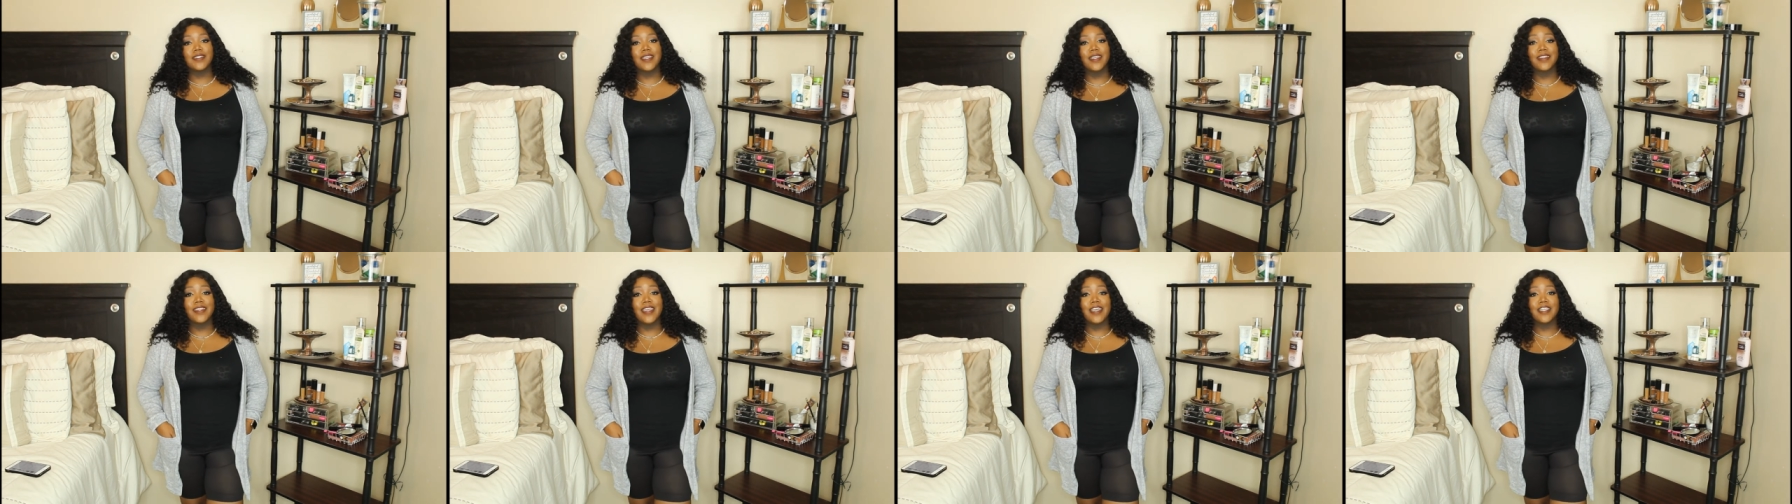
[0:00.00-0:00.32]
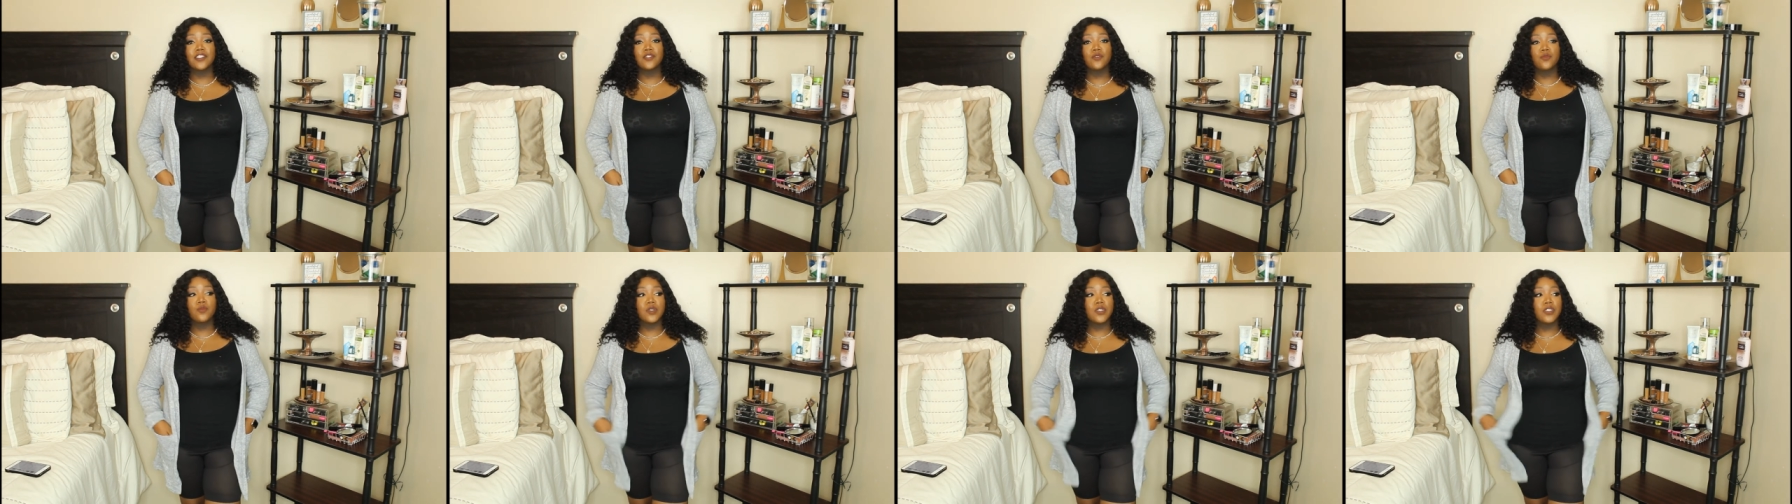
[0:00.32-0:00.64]
and
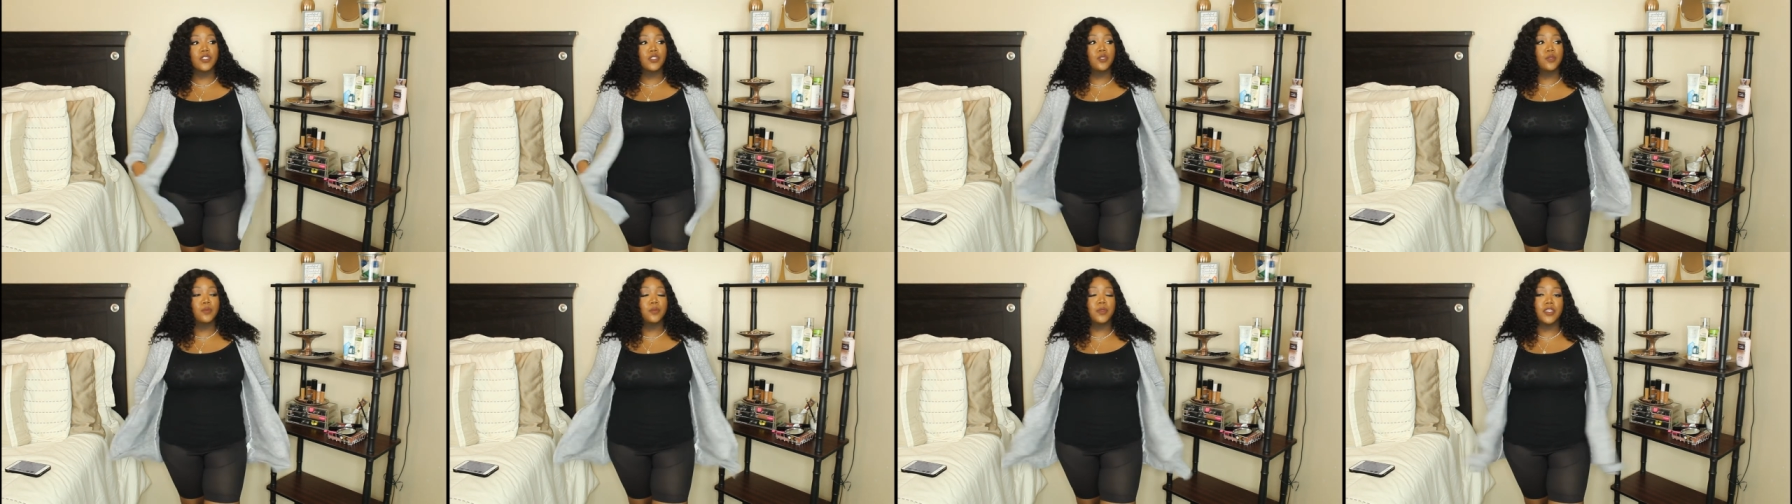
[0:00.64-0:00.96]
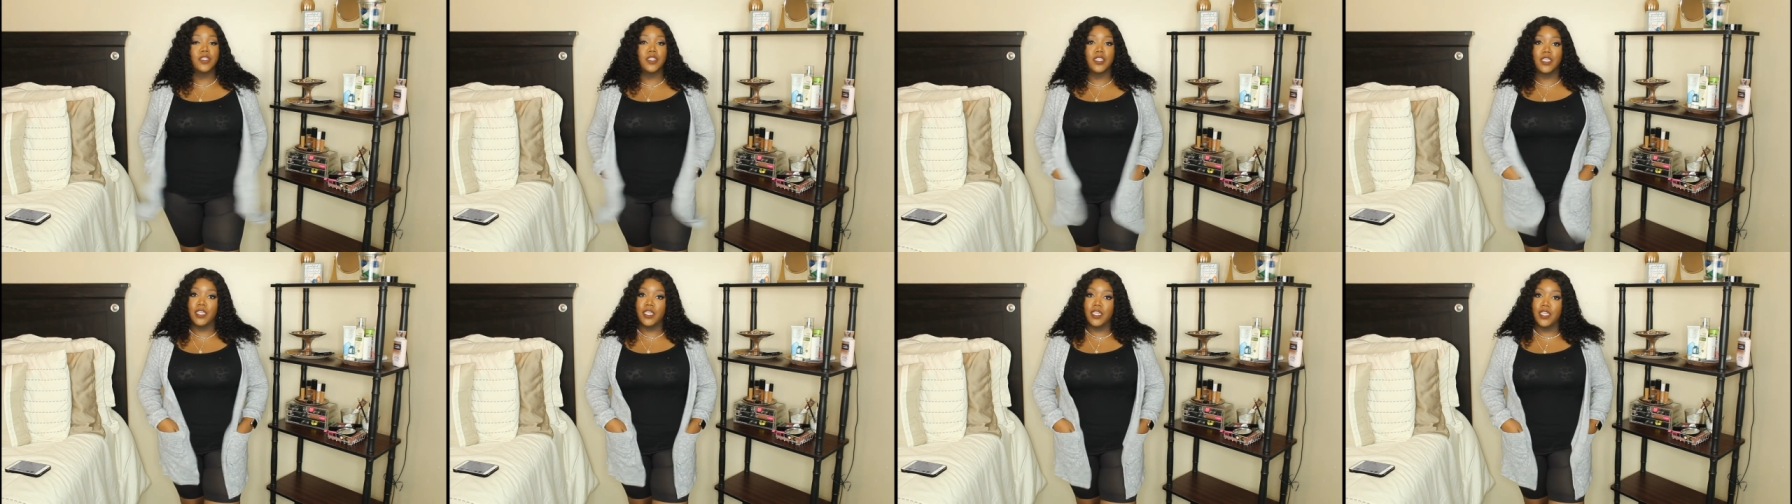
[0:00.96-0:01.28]
that's going to be
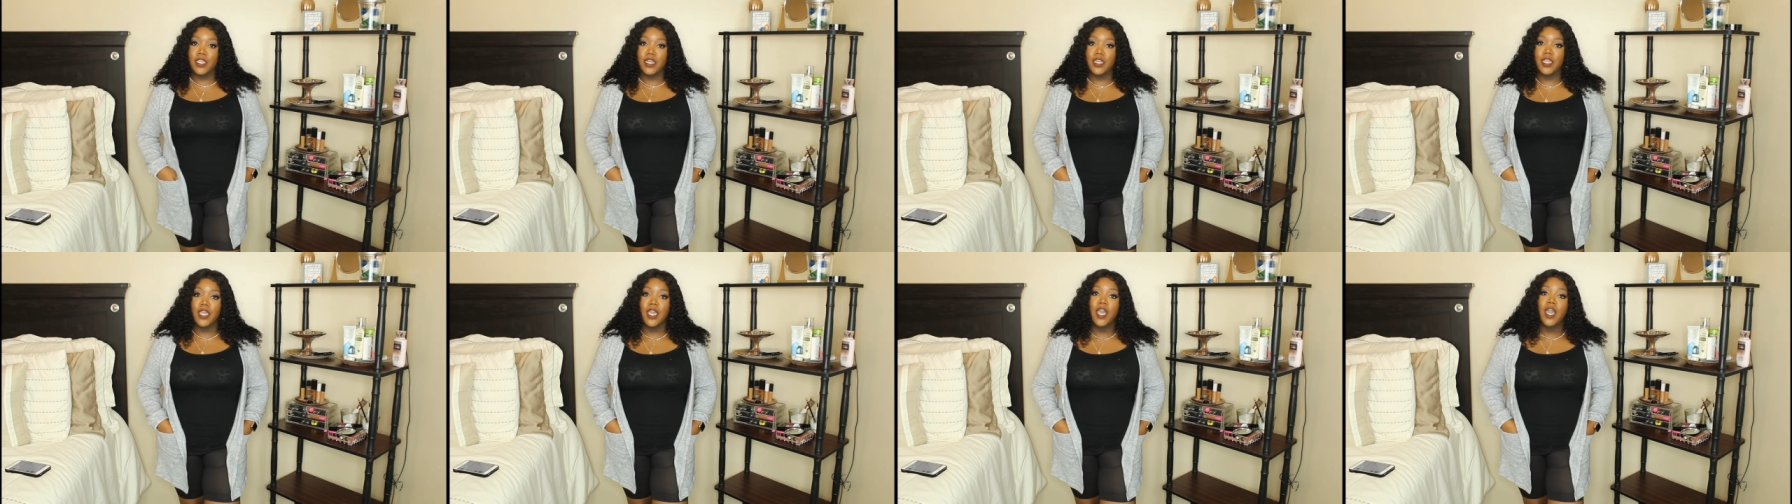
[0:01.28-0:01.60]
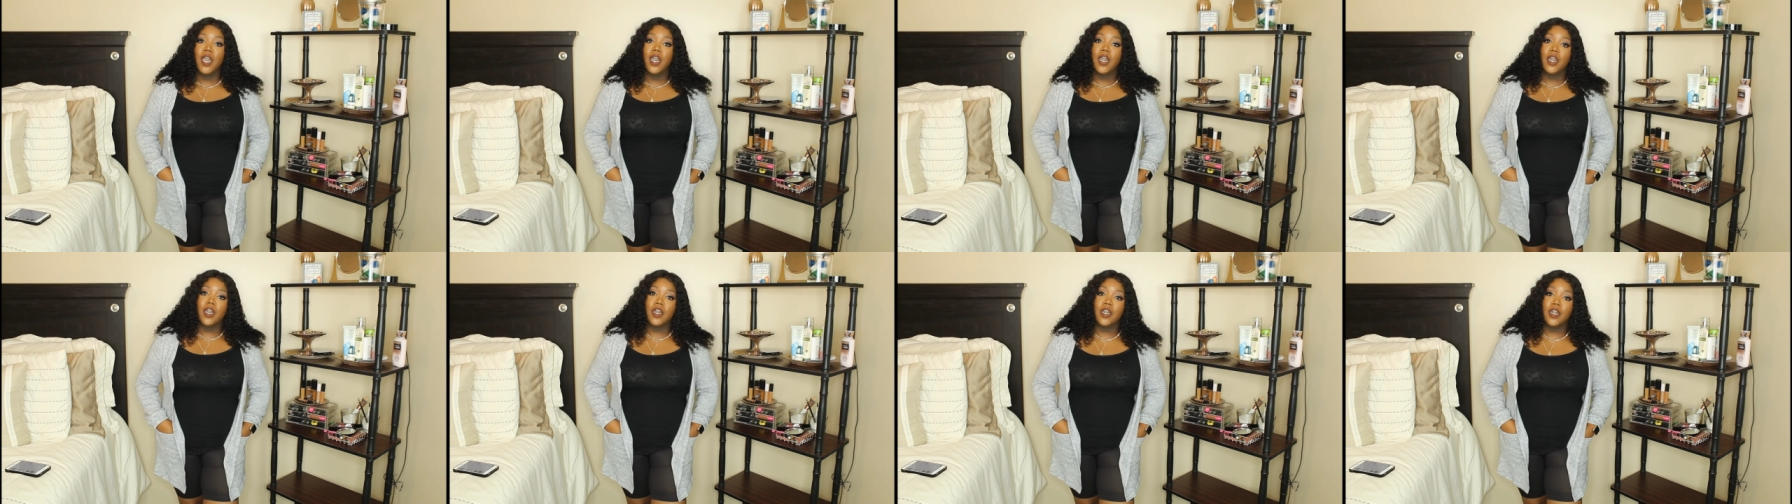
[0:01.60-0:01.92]
the end
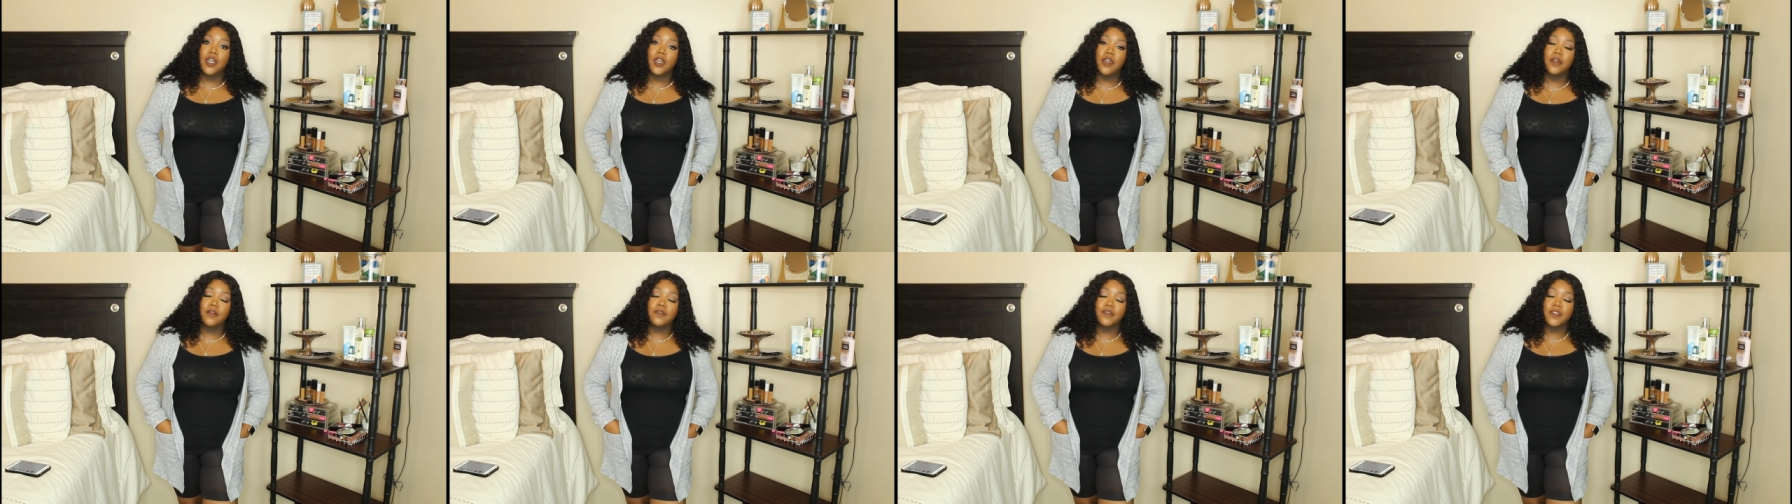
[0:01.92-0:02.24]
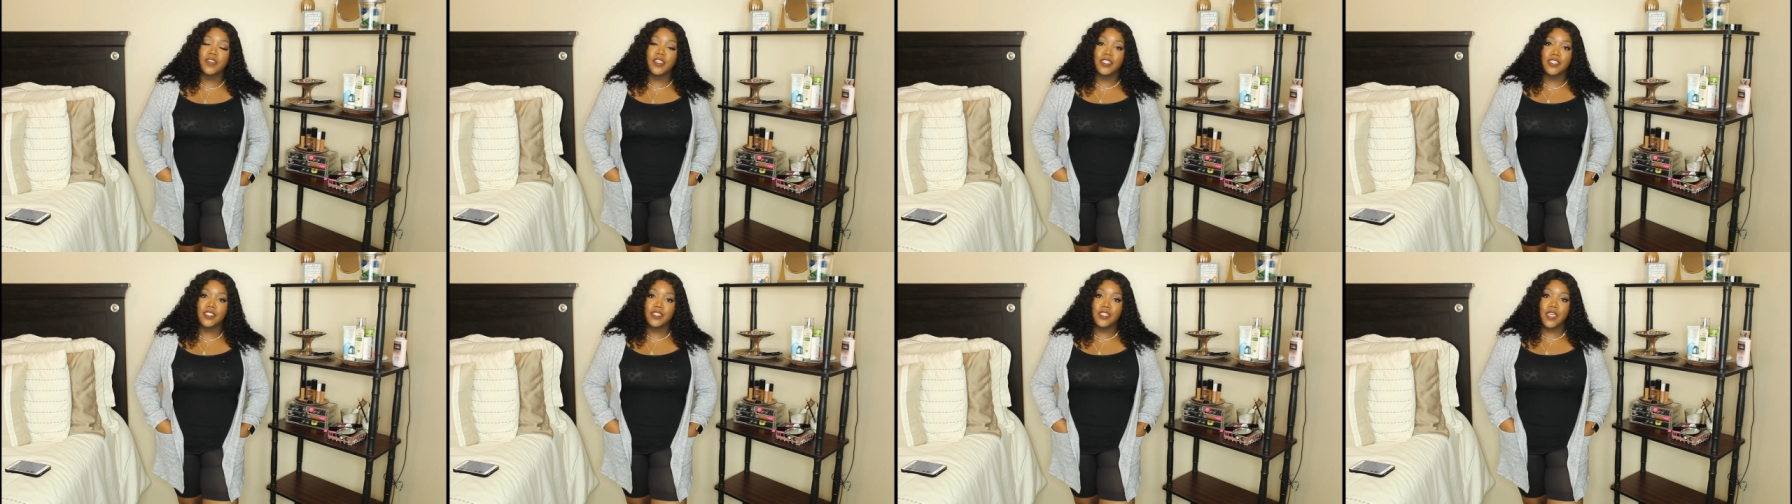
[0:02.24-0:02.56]

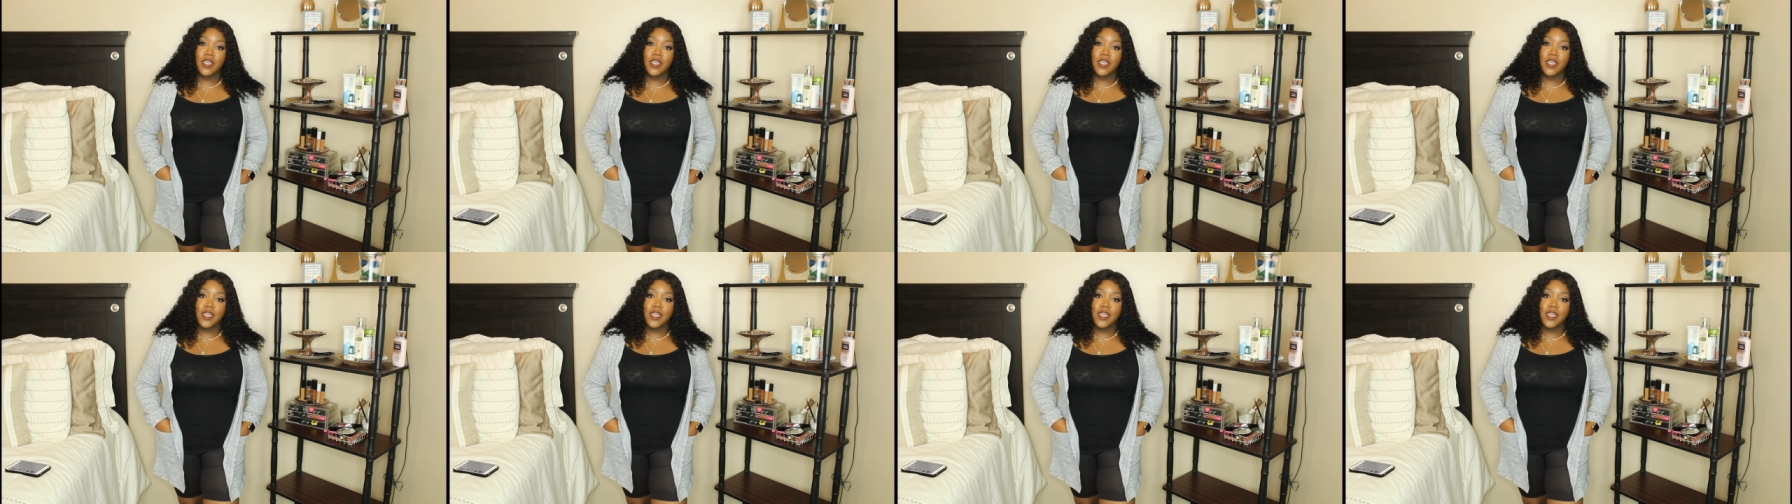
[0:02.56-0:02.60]
of this